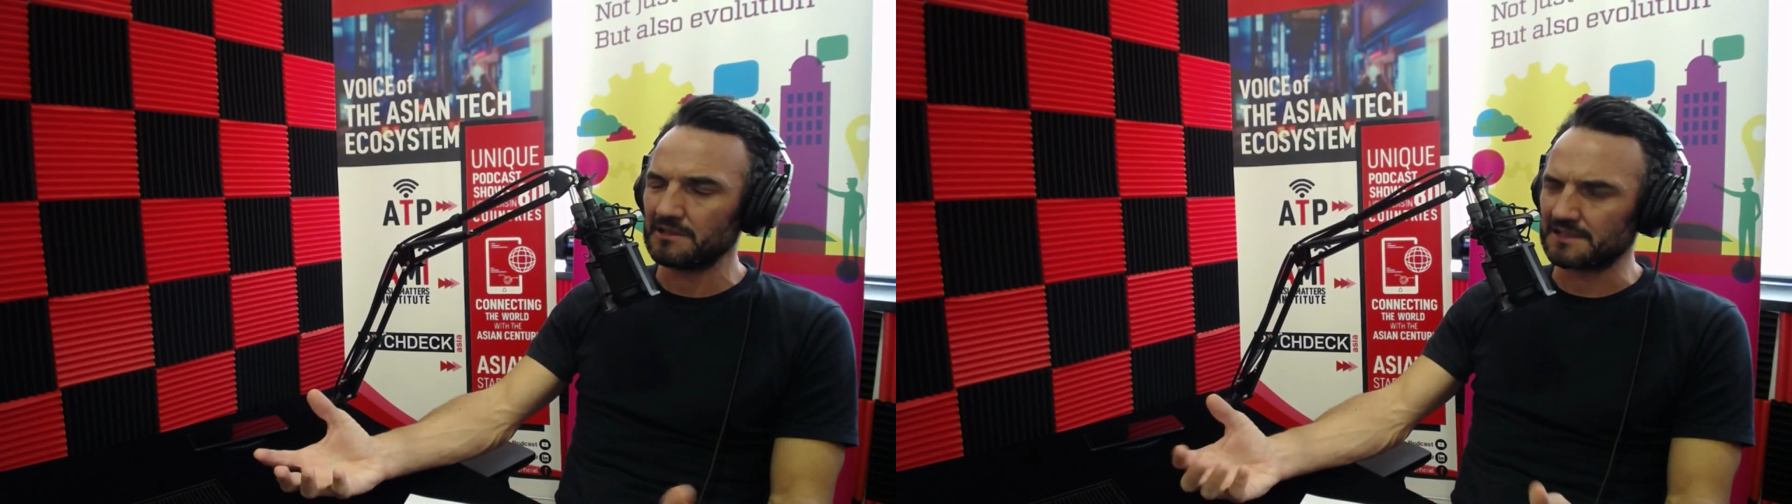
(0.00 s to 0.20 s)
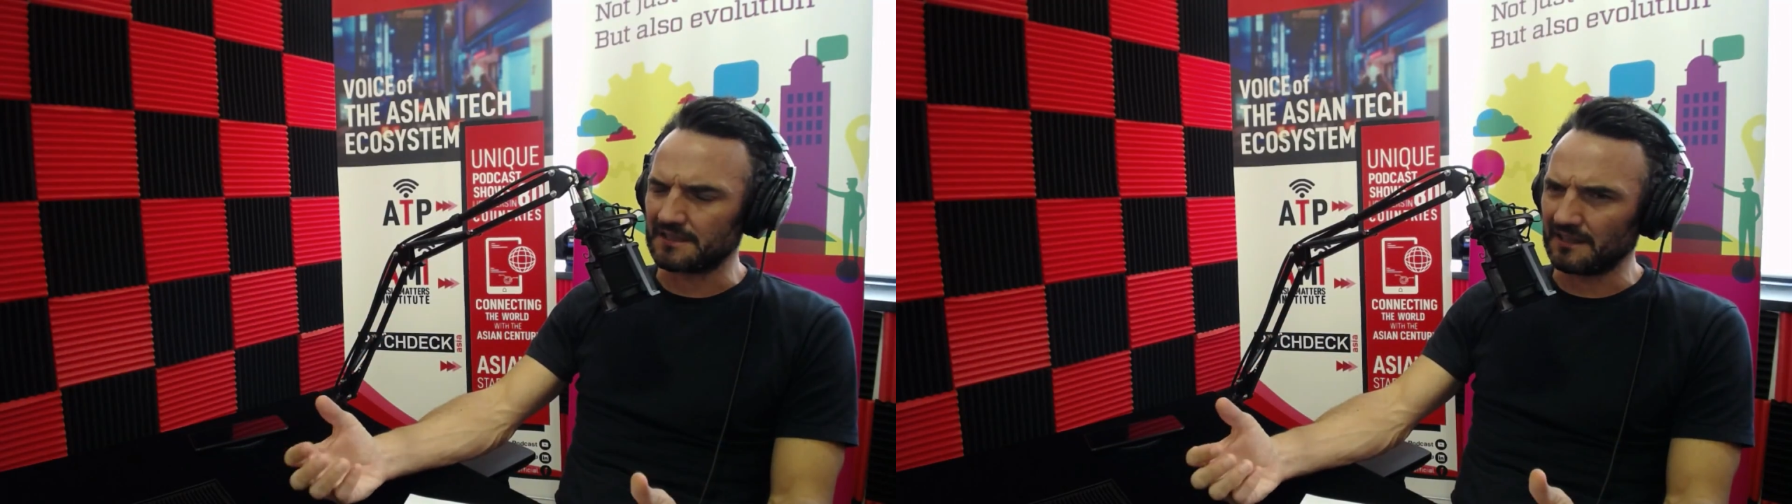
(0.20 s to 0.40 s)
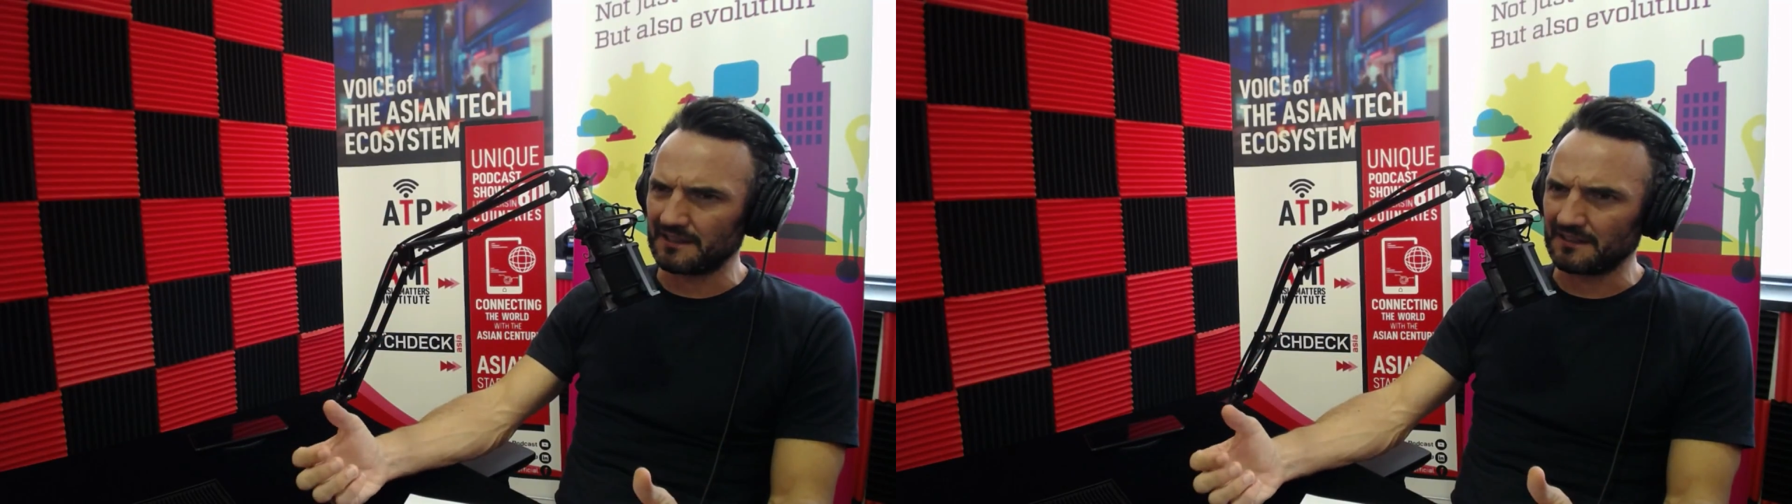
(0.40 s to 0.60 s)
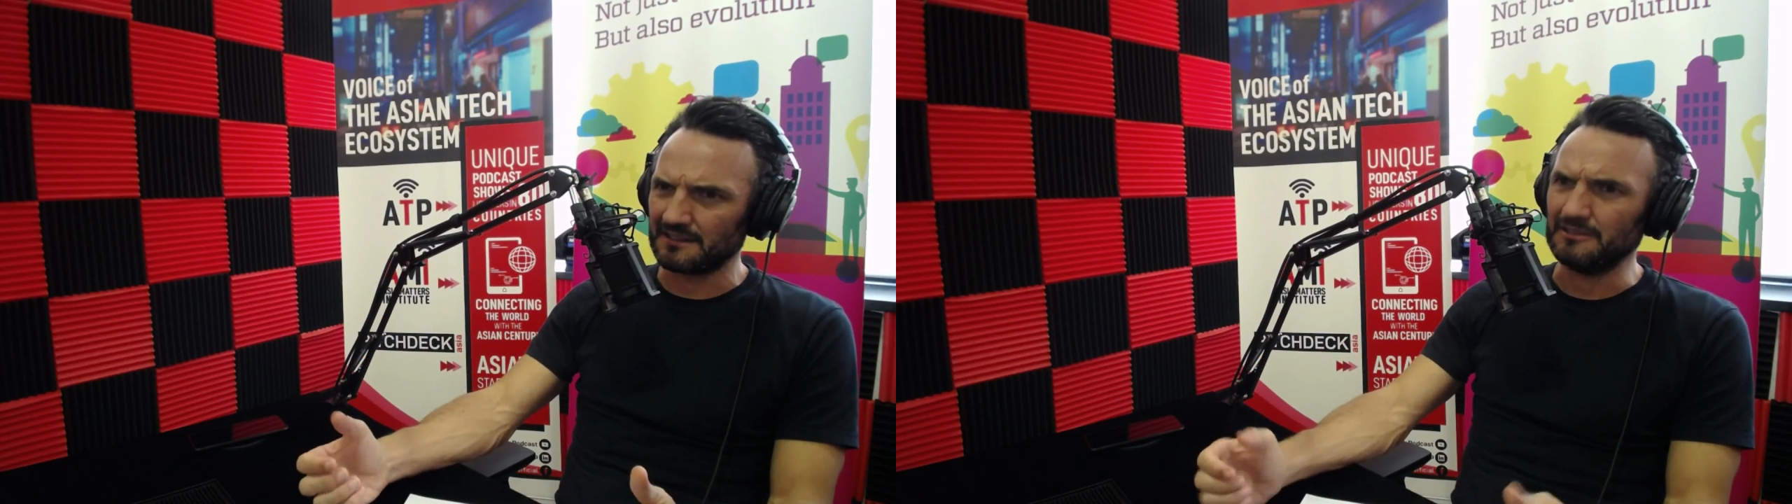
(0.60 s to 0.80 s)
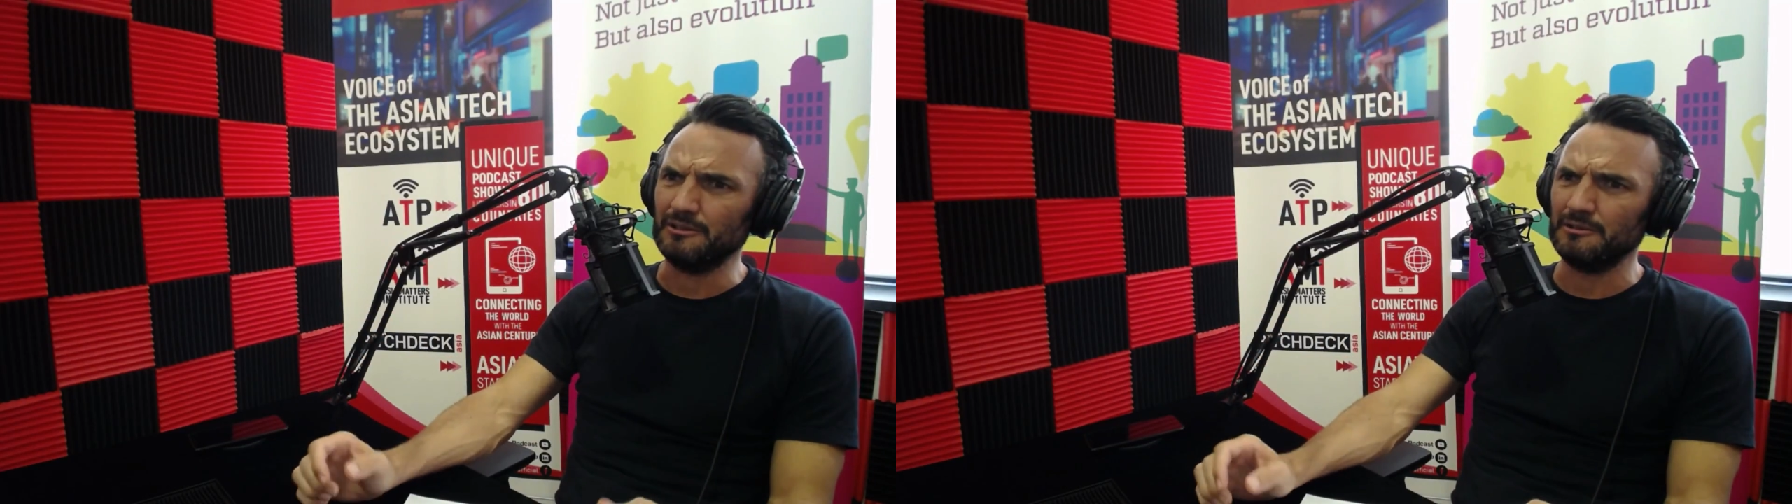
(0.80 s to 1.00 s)
Is there nothing I
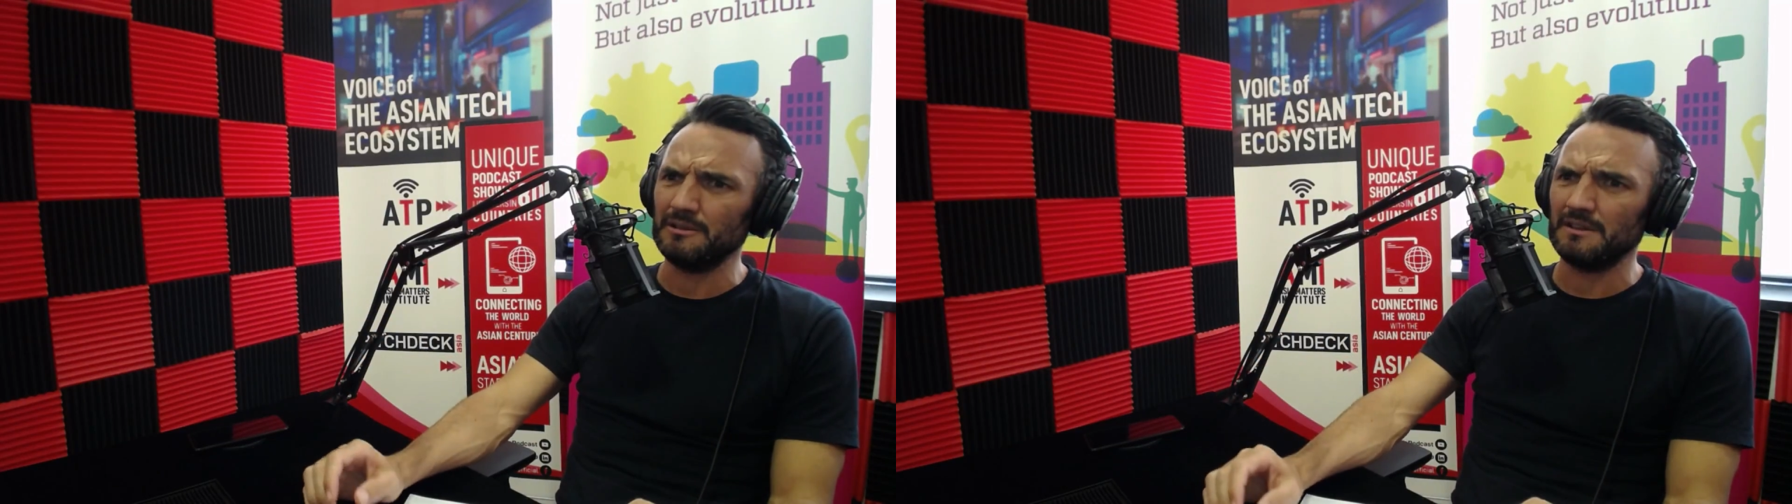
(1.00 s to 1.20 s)
can do?